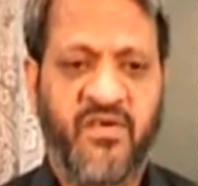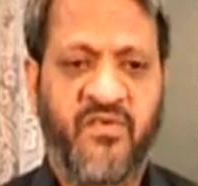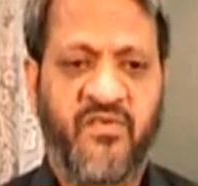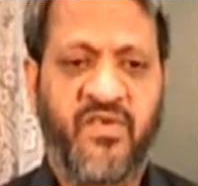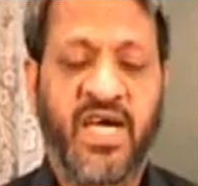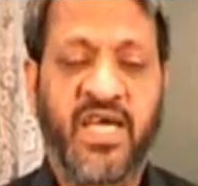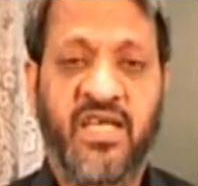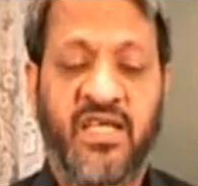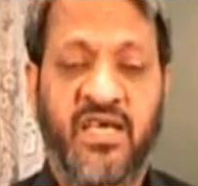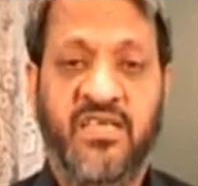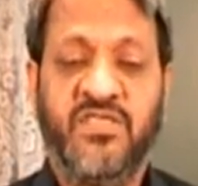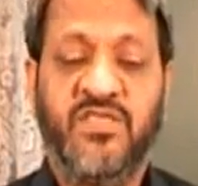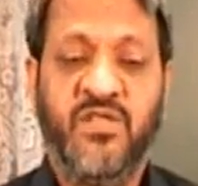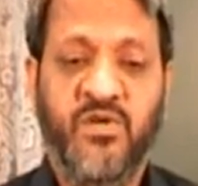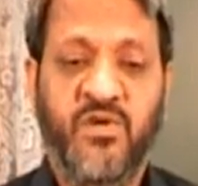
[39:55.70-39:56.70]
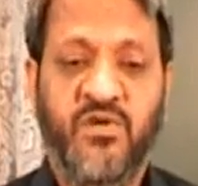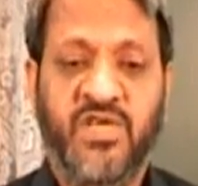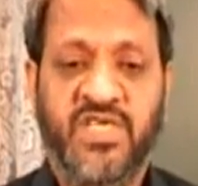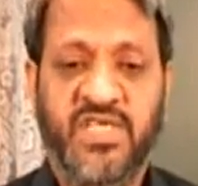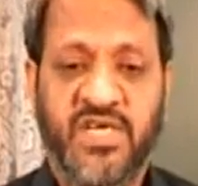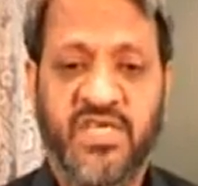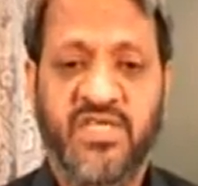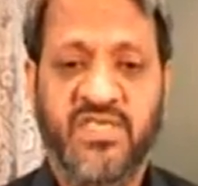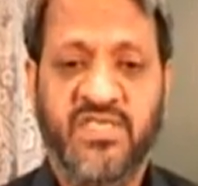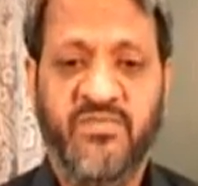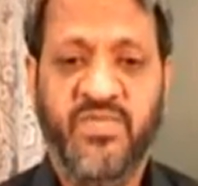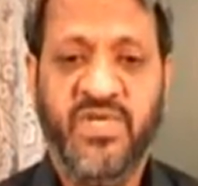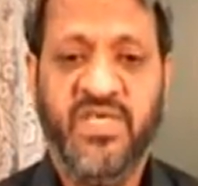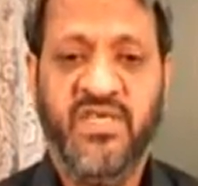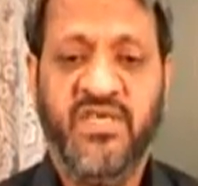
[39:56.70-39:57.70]
While a slow shutter
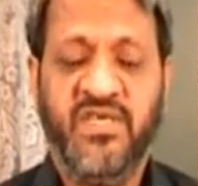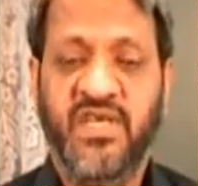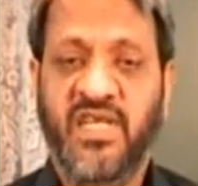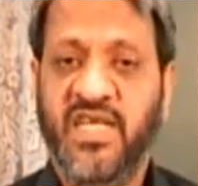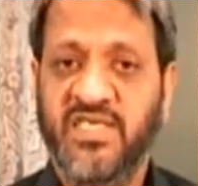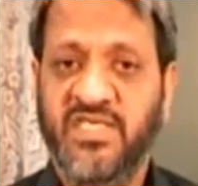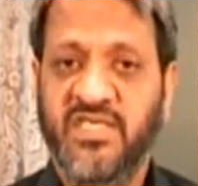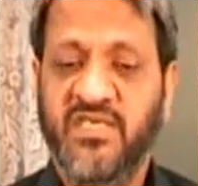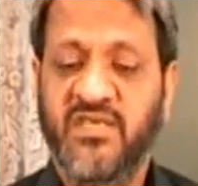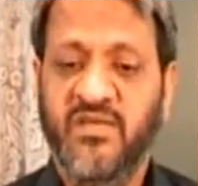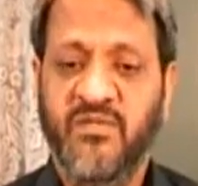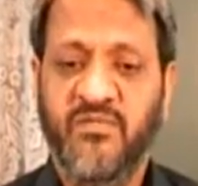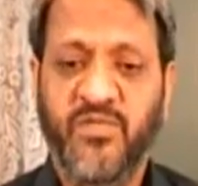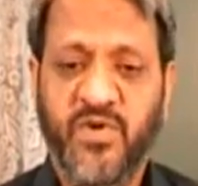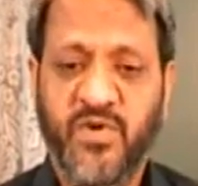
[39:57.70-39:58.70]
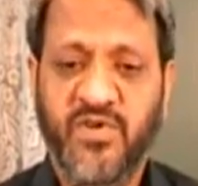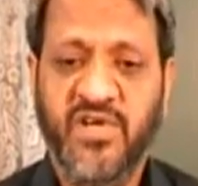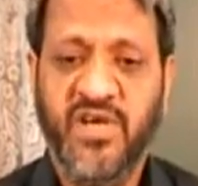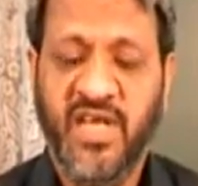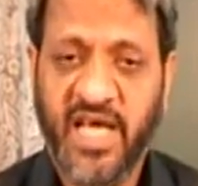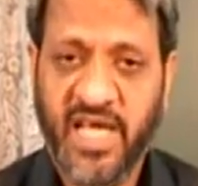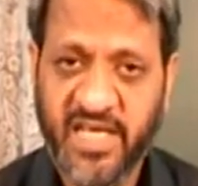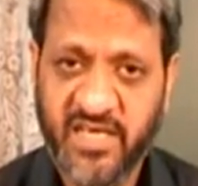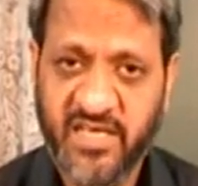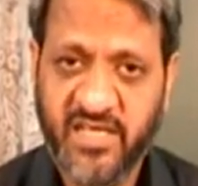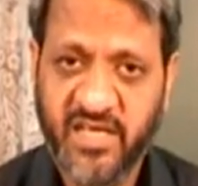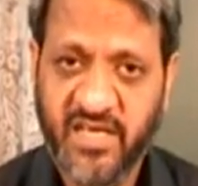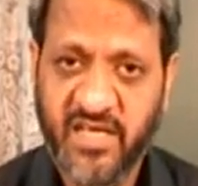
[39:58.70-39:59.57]
speed lets in more light,